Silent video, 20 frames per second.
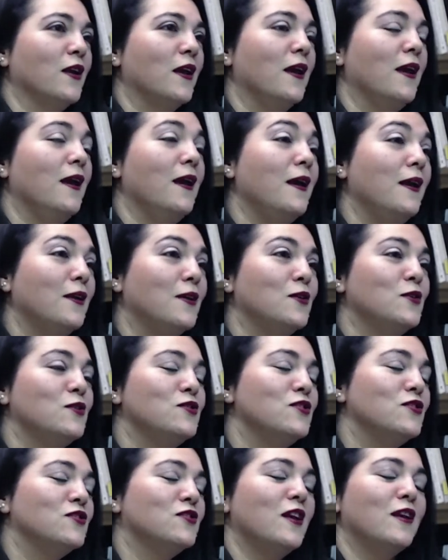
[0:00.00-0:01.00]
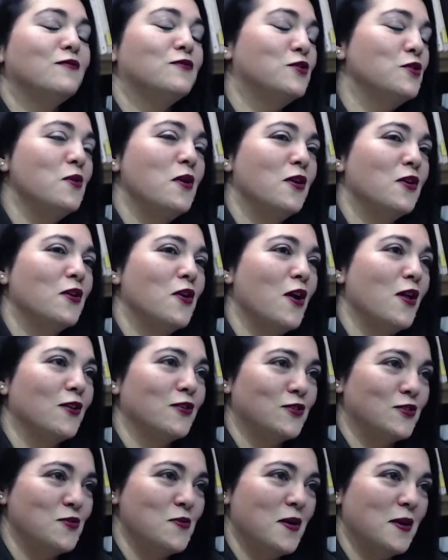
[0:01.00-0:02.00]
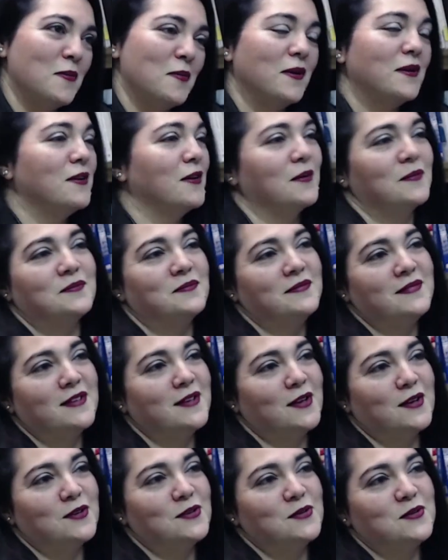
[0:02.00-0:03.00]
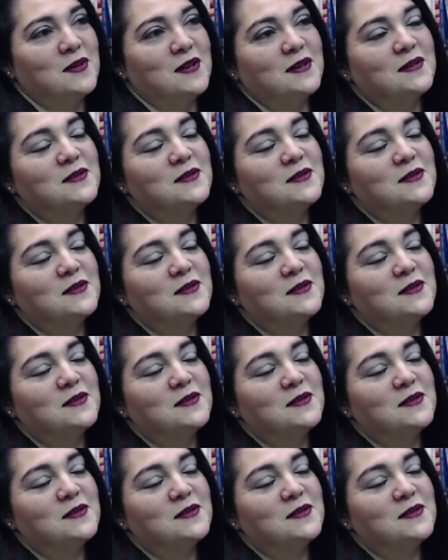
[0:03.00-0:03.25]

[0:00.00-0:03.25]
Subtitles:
hey, you just saved $200. You want to? No, they're not going to do that.